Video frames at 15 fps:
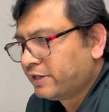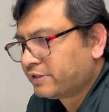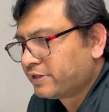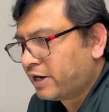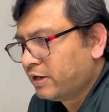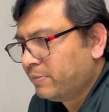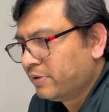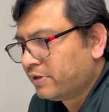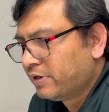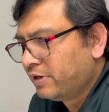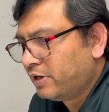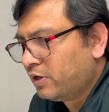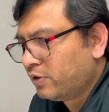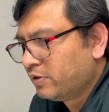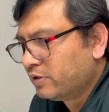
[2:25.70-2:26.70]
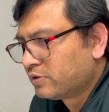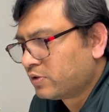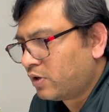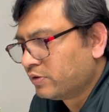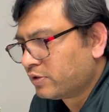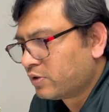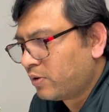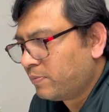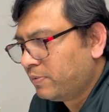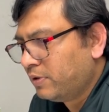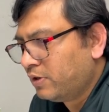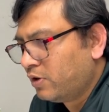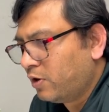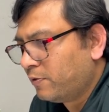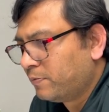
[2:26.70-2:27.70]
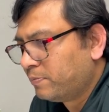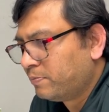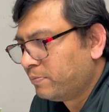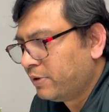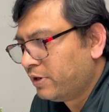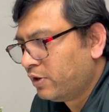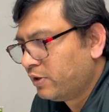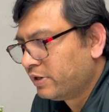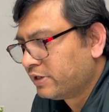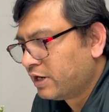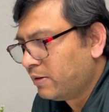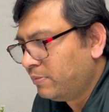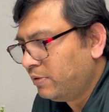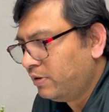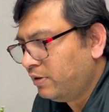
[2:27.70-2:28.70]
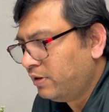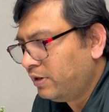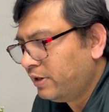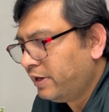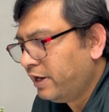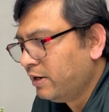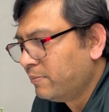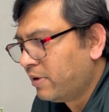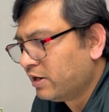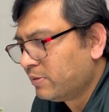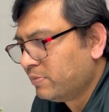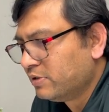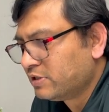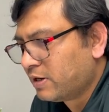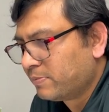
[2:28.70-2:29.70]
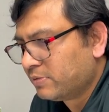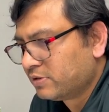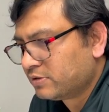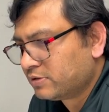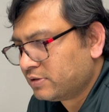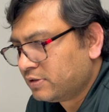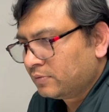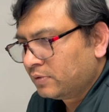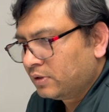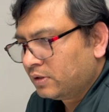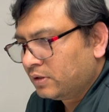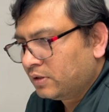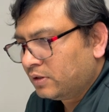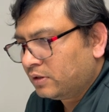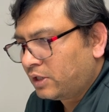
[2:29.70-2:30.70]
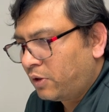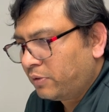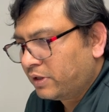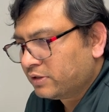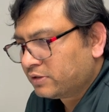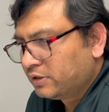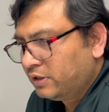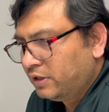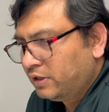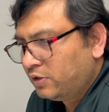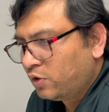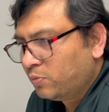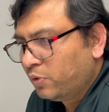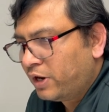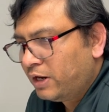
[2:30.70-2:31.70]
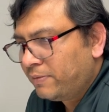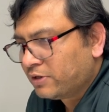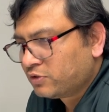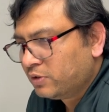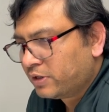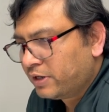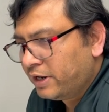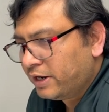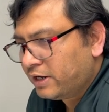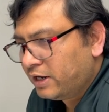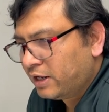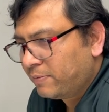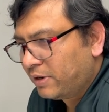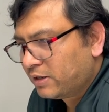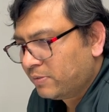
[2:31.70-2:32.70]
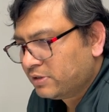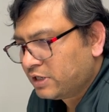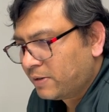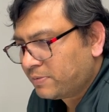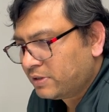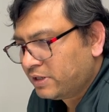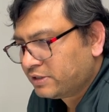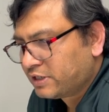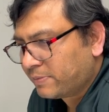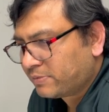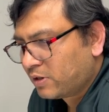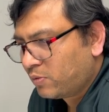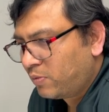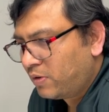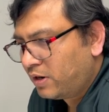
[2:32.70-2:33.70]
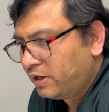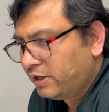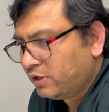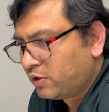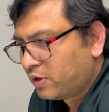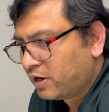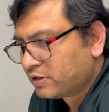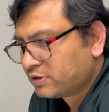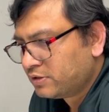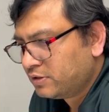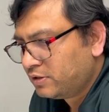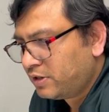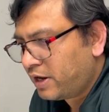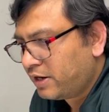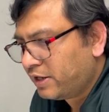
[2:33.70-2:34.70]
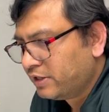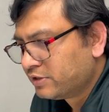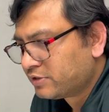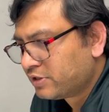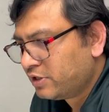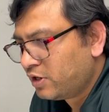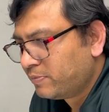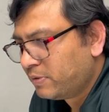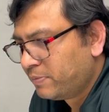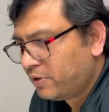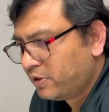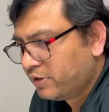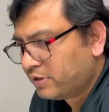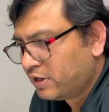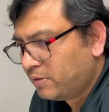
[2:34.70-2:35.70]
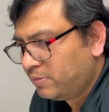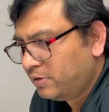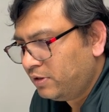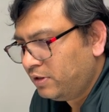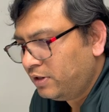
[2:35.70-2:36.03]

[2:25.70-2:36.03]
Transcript: study material on the, on the topic of periodic table in multiple chapters. Now you can see Notebook LM actually created like multiple chapters like chapter 1 introduction and history of the periodic table.